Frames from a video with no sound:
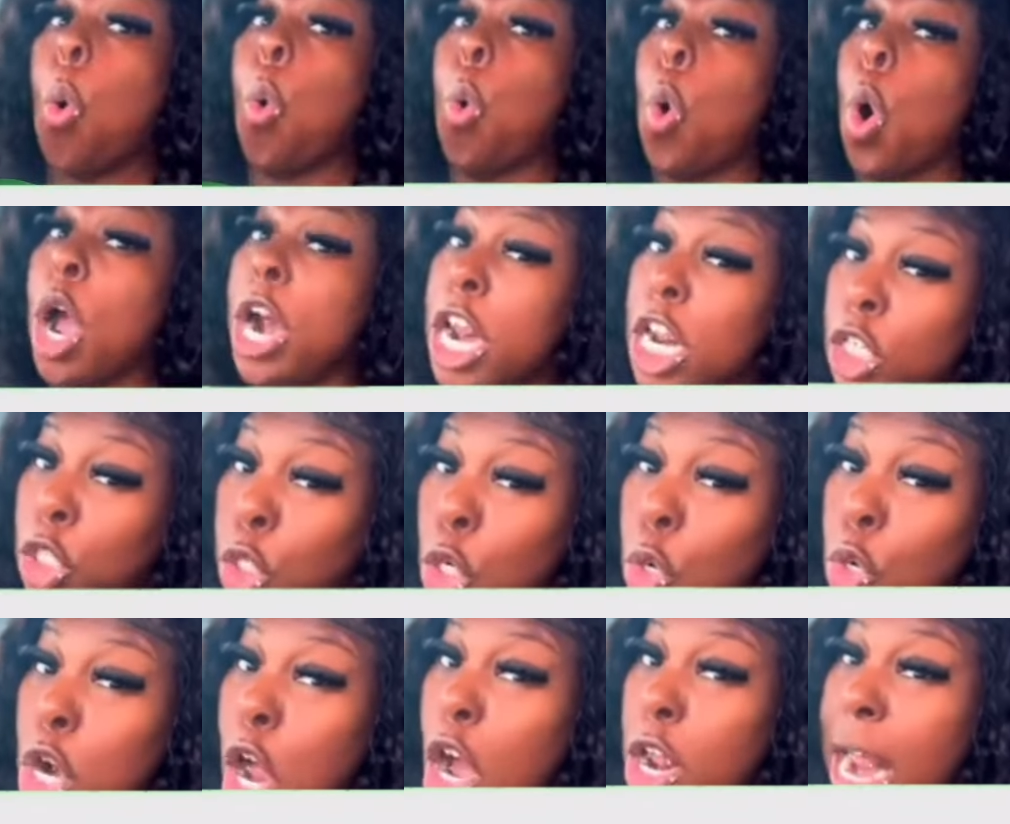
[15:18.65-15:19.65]
Wouldn't
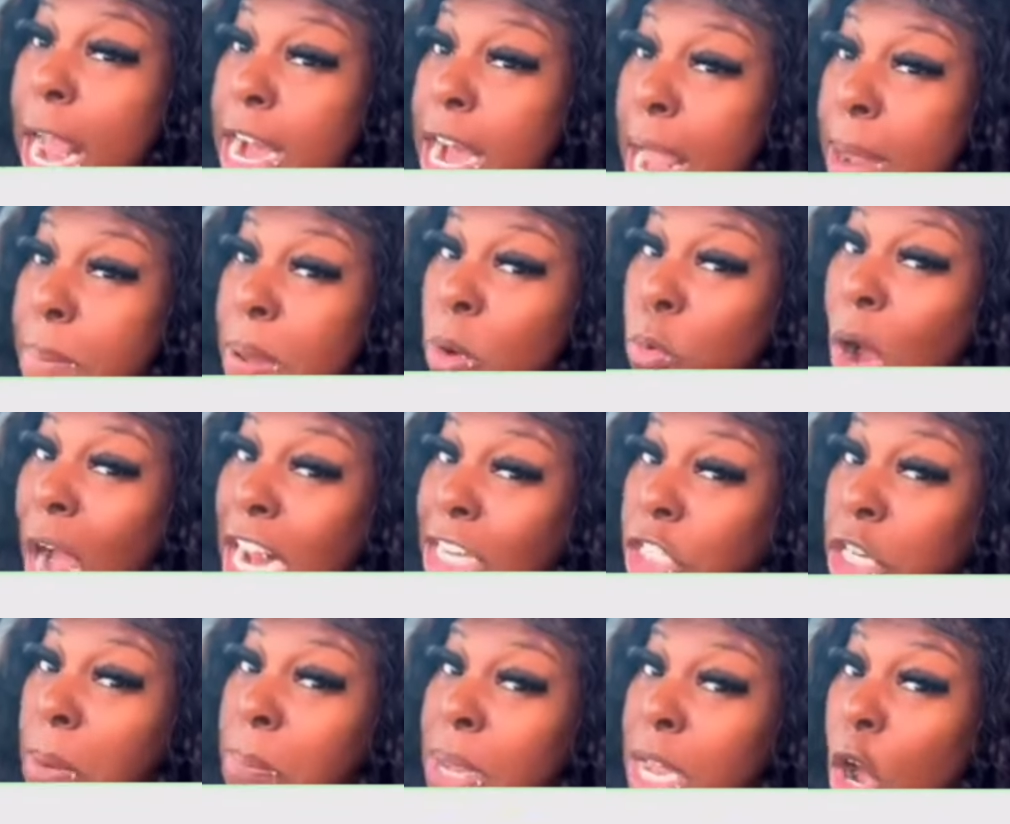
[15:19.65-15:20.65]
you know that they've been
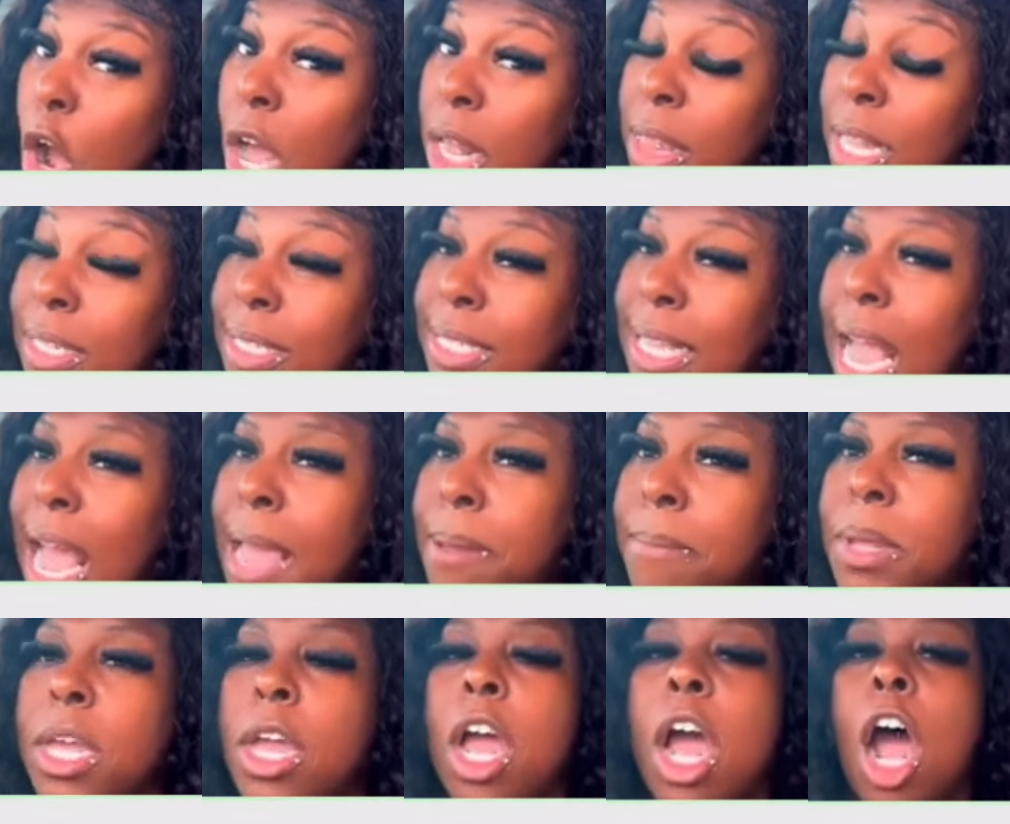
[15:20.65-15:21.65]
watching me all this
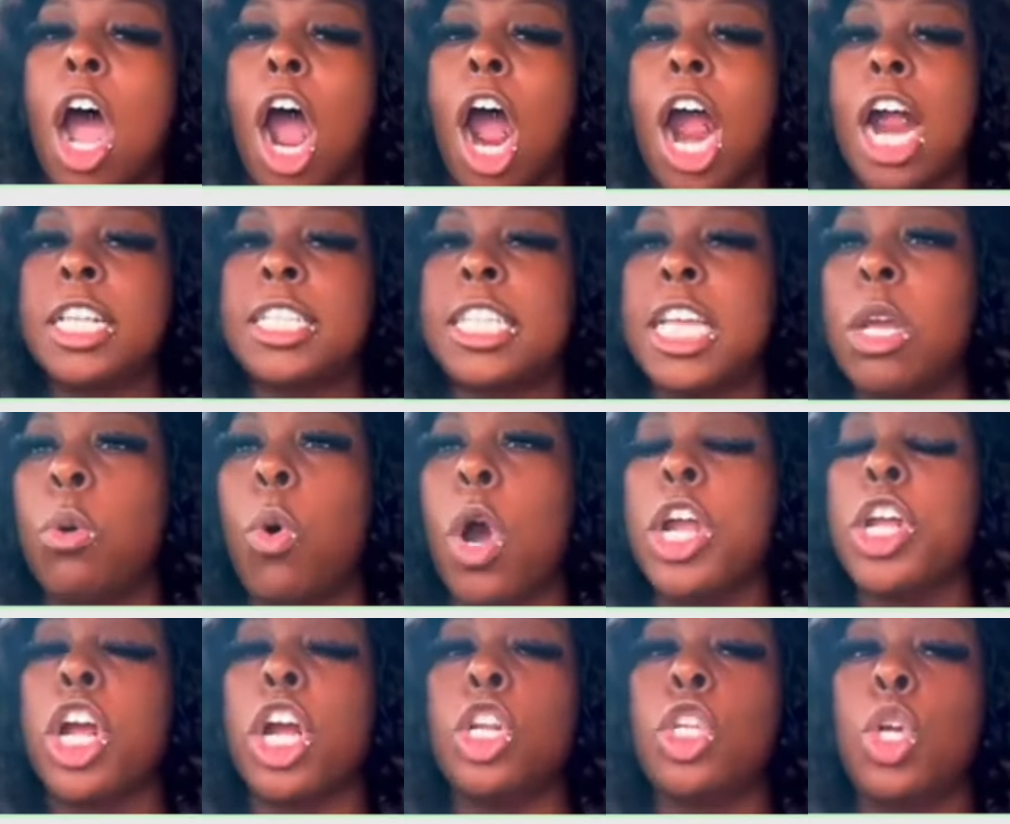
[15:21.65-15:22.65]
time? RT,
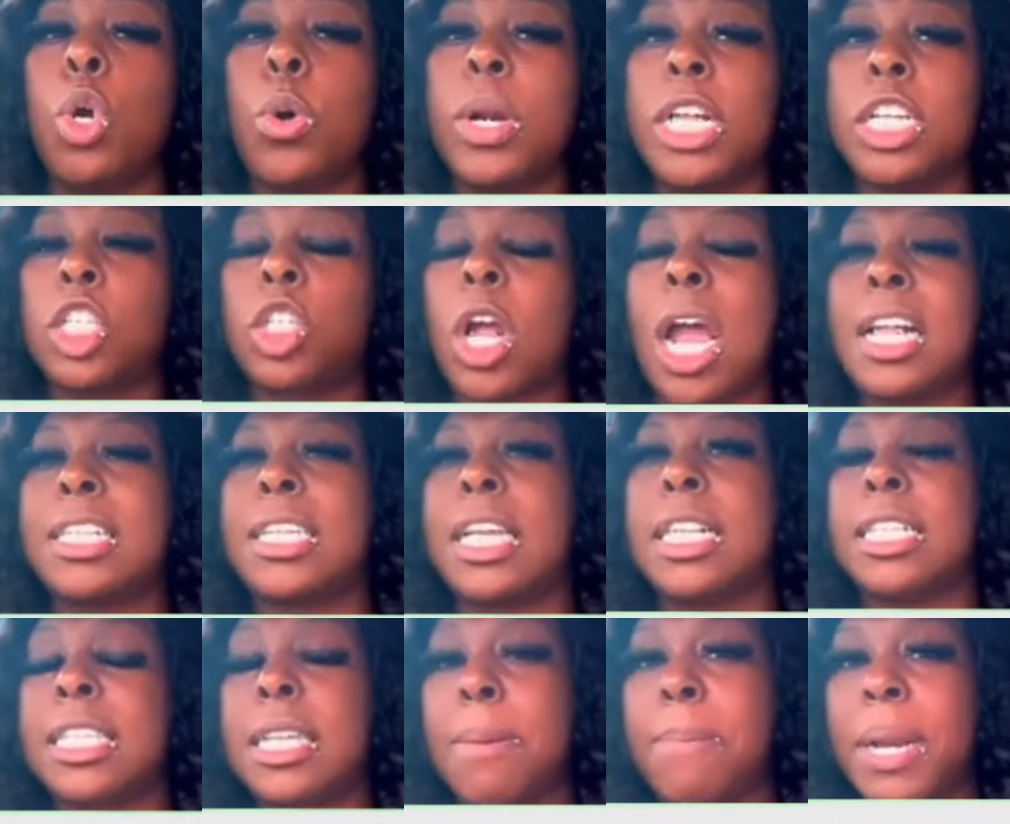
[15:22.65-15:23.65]
what you're doing is trying
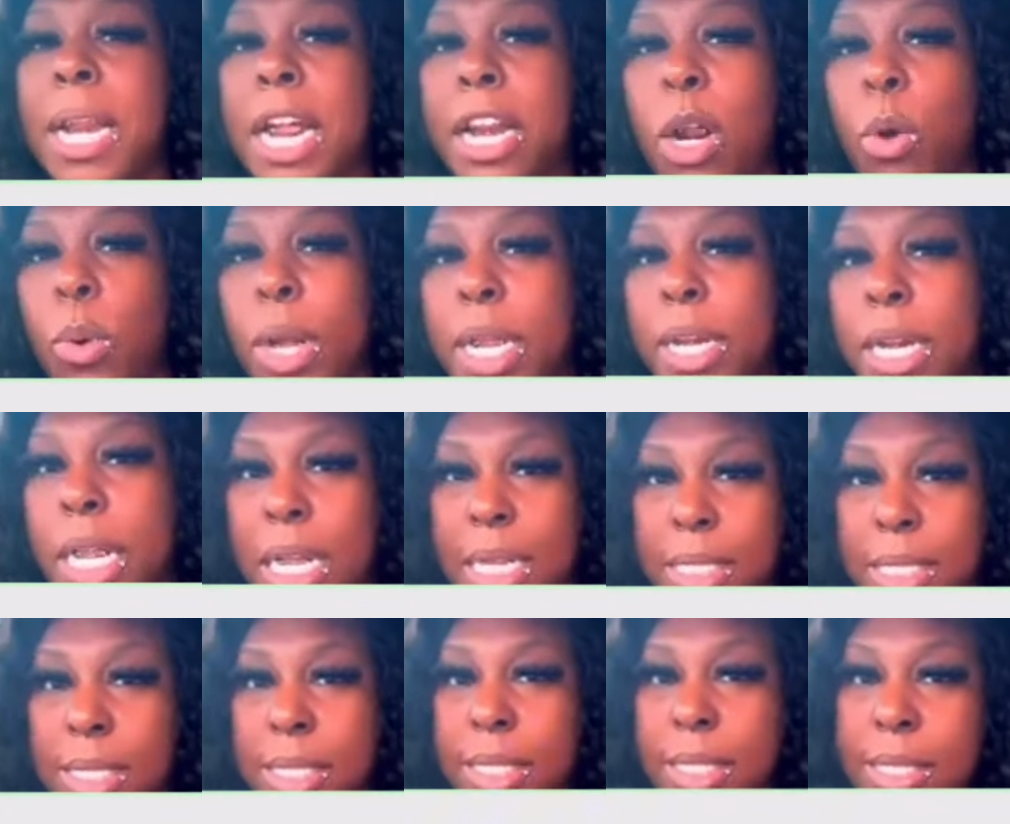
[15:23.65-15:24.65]
to intimidate a
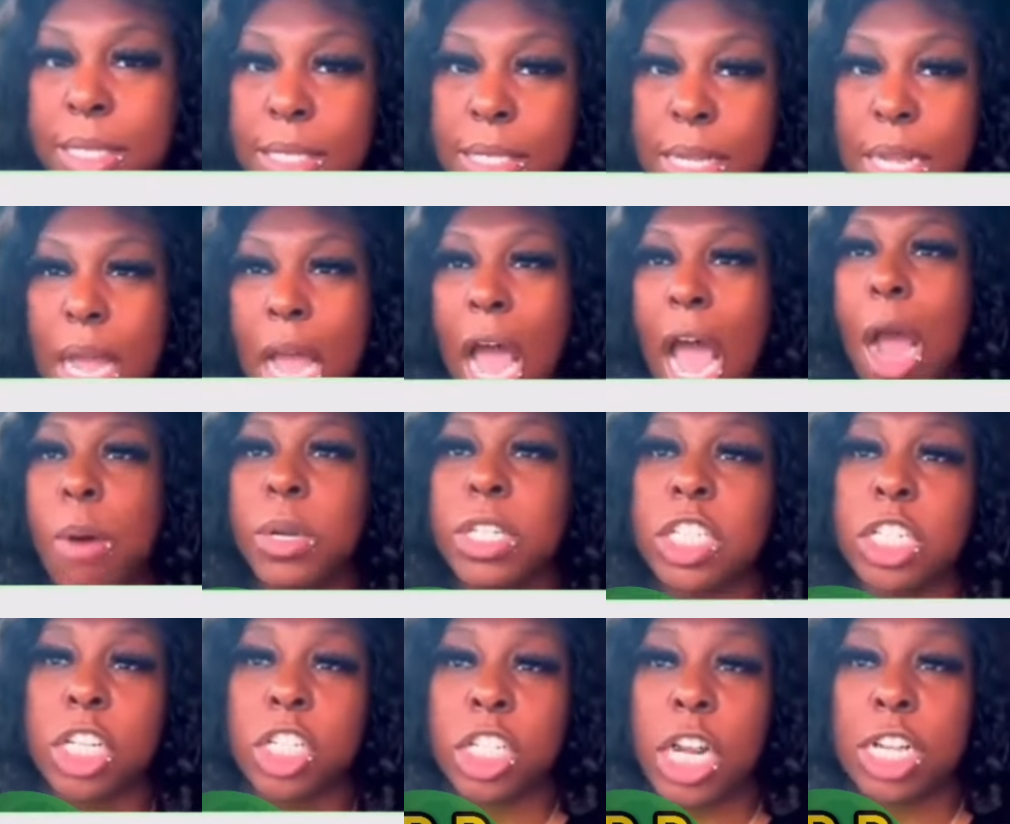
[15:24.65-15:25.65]
witness. I
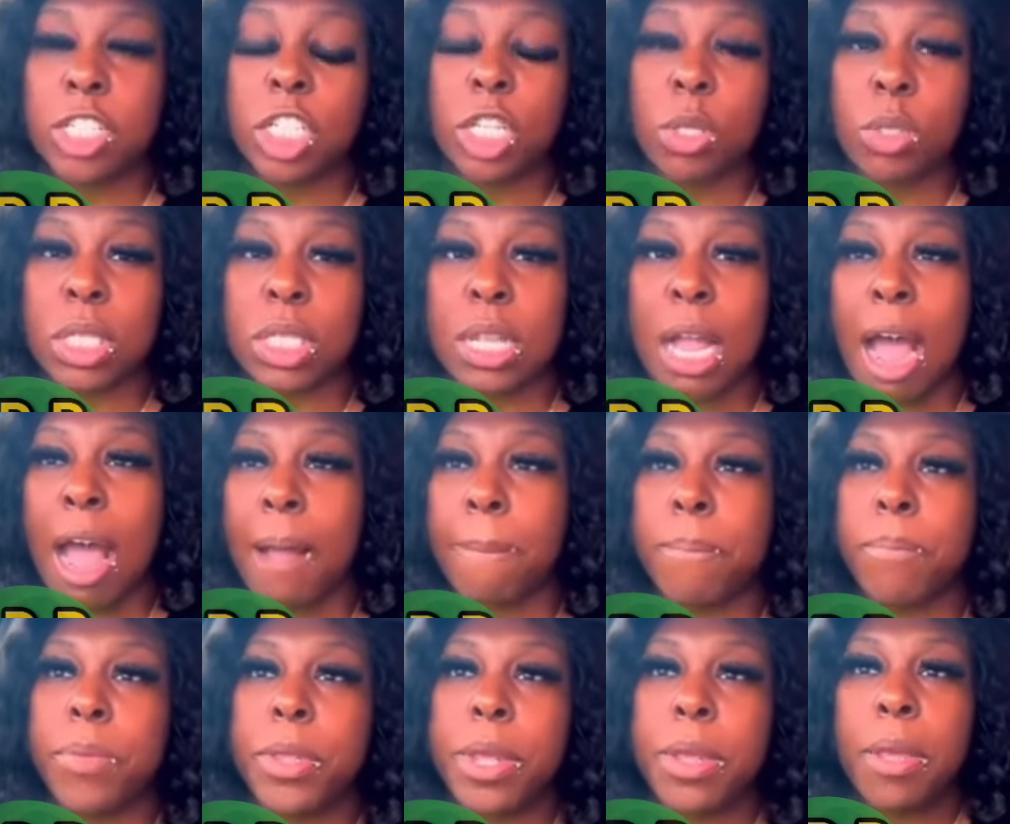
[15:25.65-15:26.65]
would suggest you
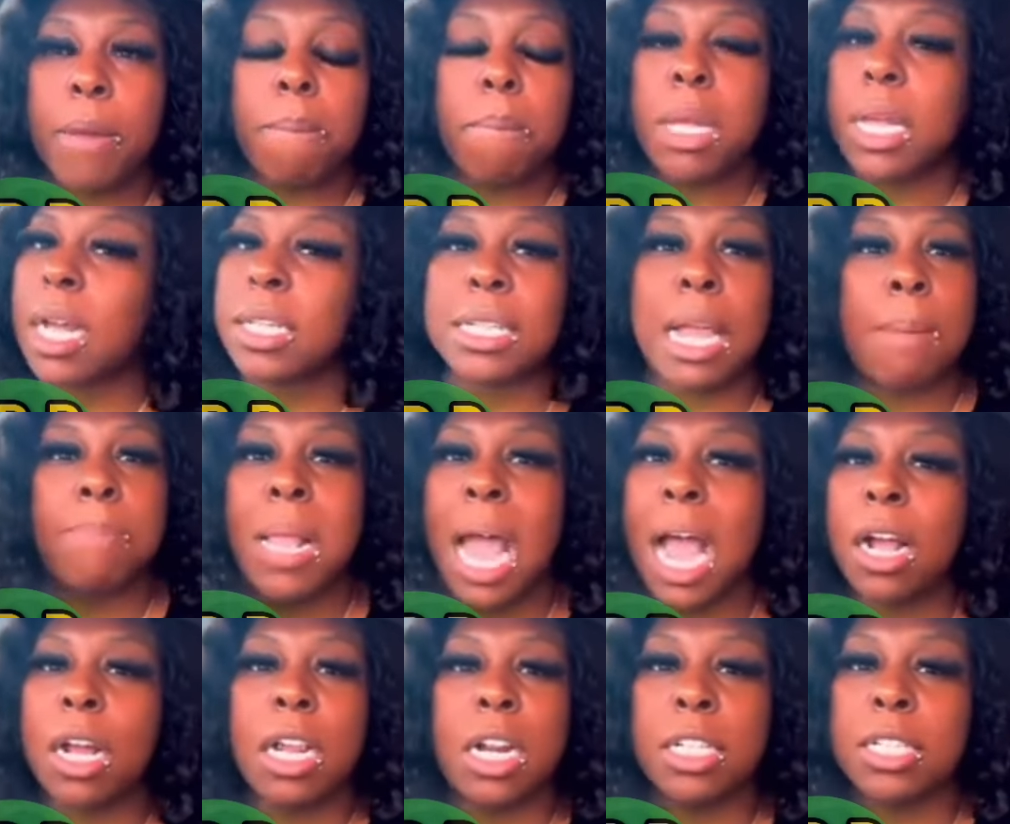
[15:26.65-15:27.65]
stop, because I'm
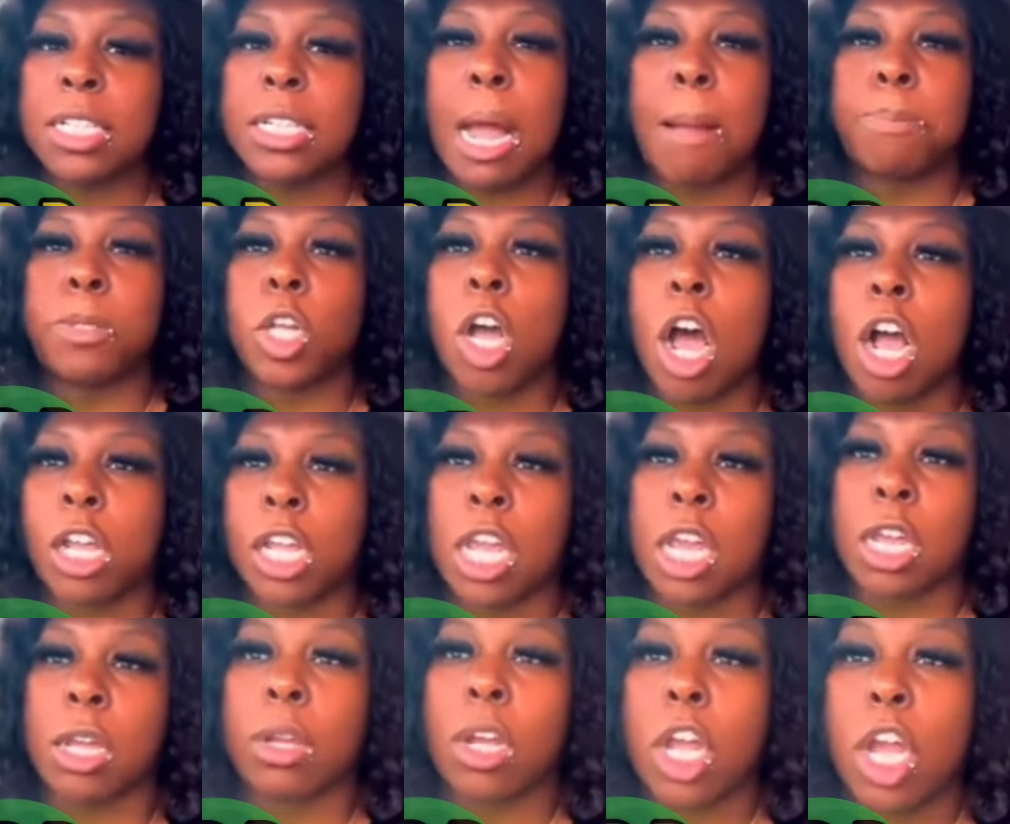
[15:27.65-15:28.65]
not going to stop
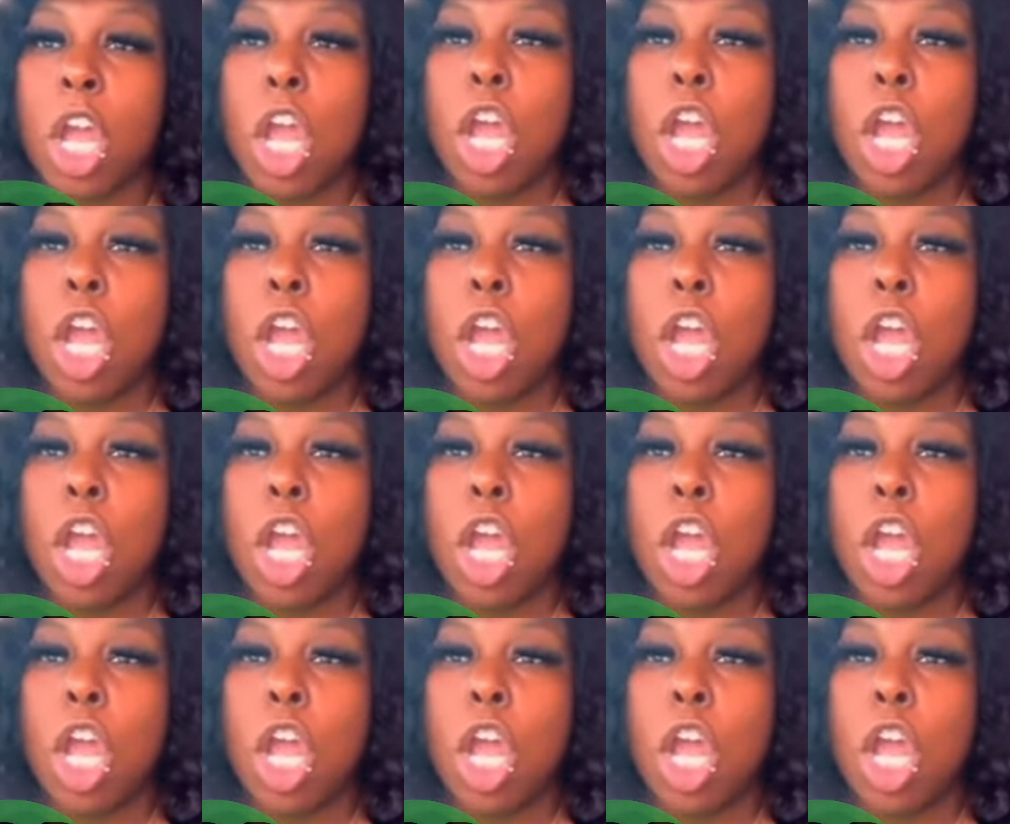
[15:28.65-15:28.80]
talking.